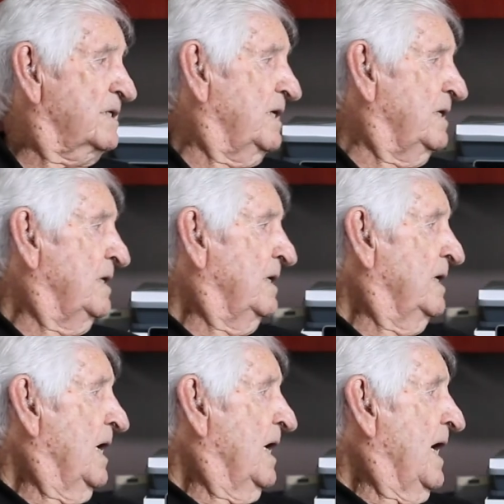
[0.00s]
day,
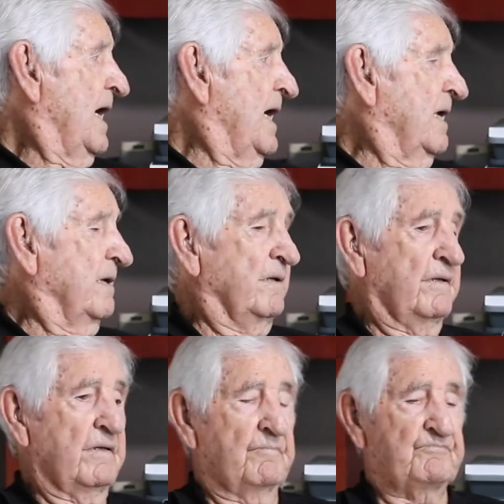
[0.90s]

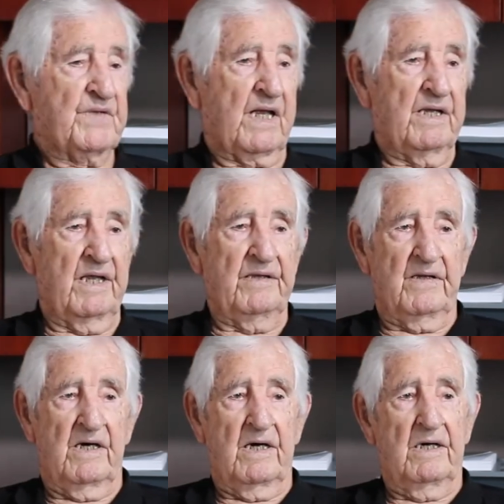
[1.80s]
and
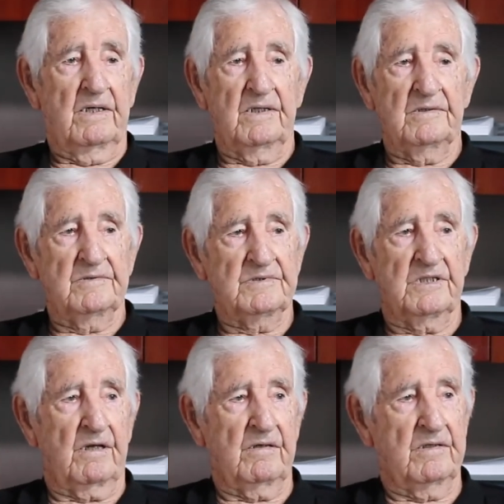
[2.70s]

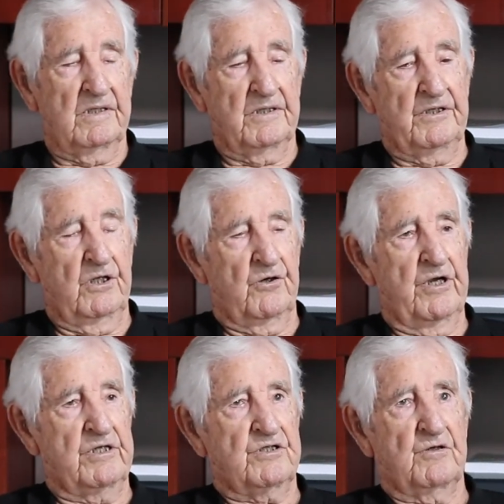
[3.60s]
little
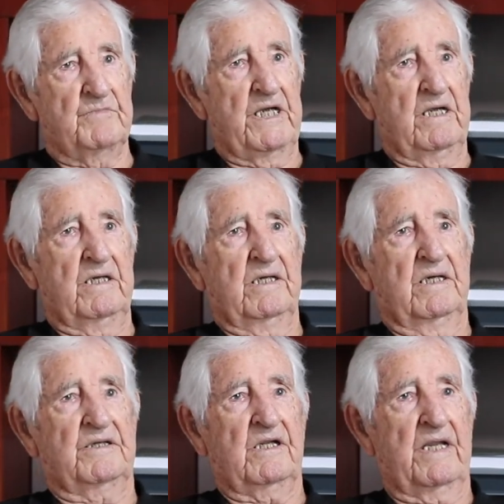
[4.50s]
unknowing to me
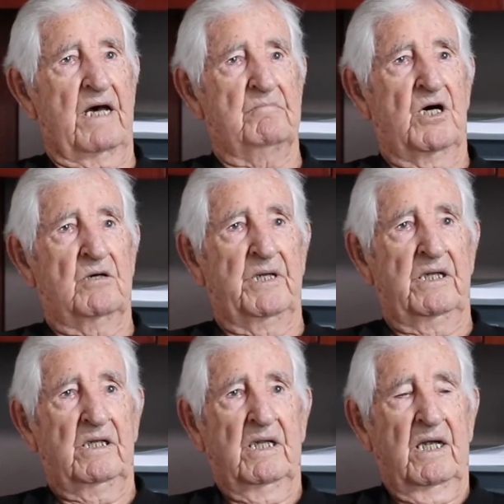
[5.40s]
until that
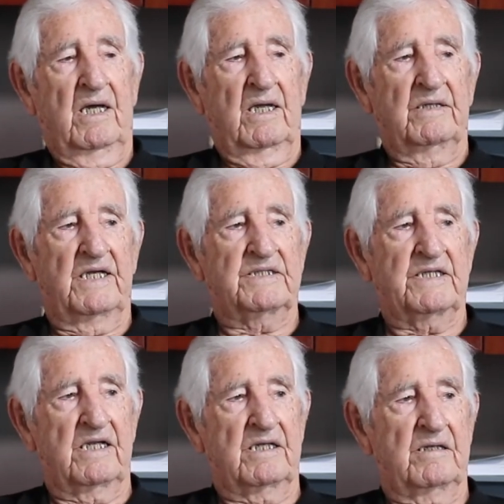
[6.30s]
moment, they
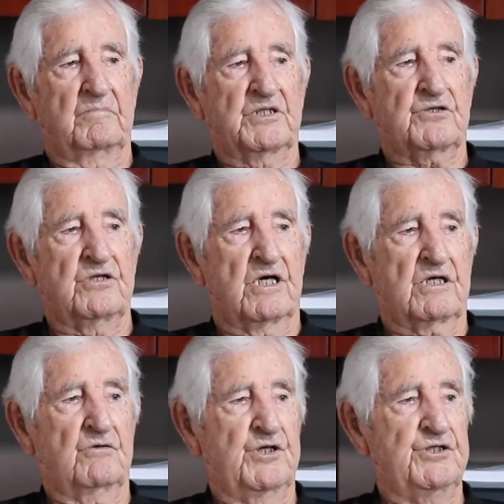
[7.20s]
said, "Mr.
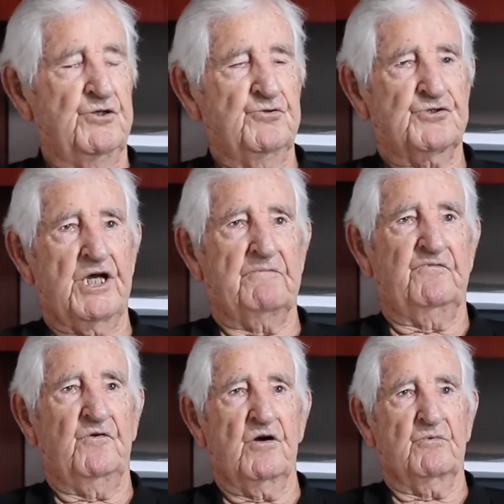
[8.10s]
Young, would you step
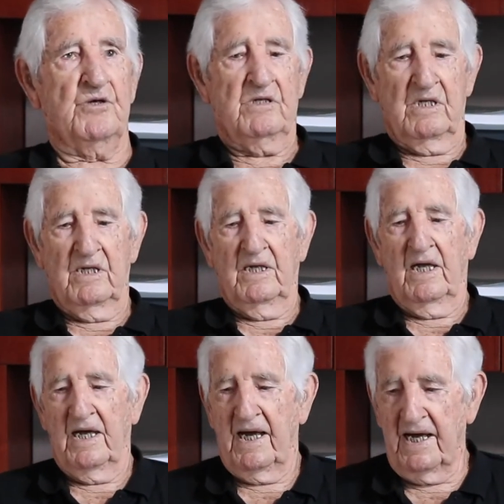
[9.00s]
forward?"
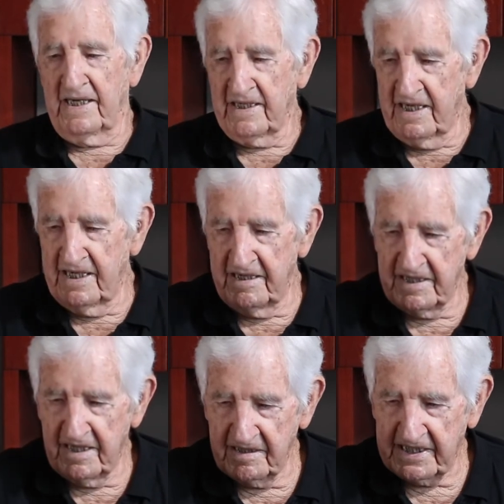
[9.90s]
And
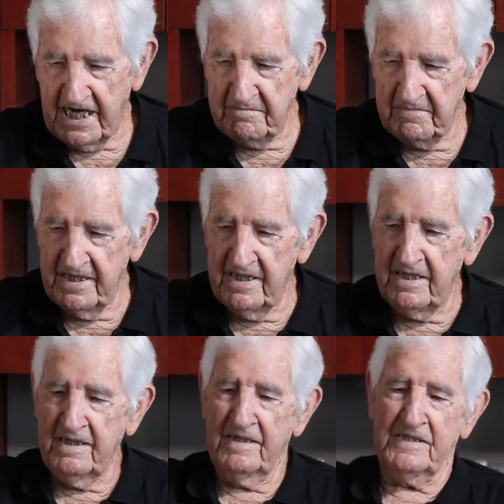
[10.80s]
they gave
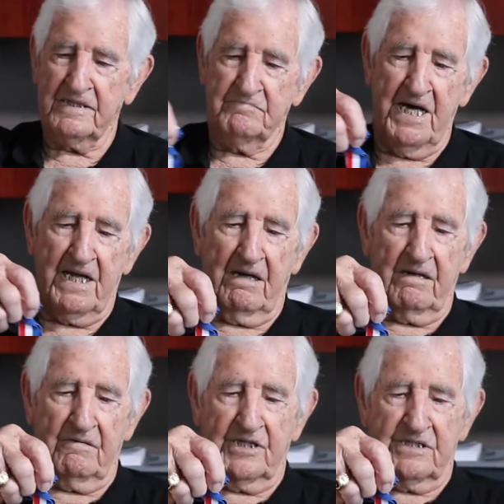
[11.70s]
me this
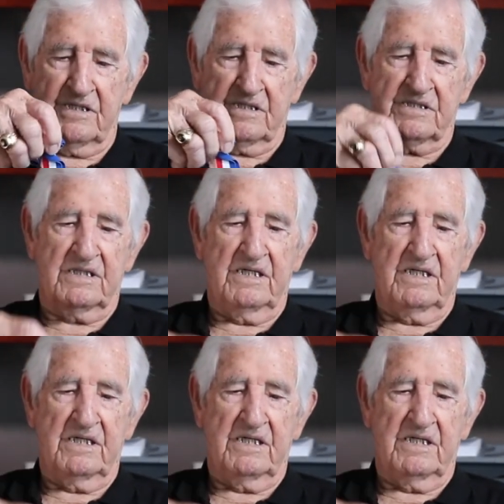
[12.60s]
medal, which is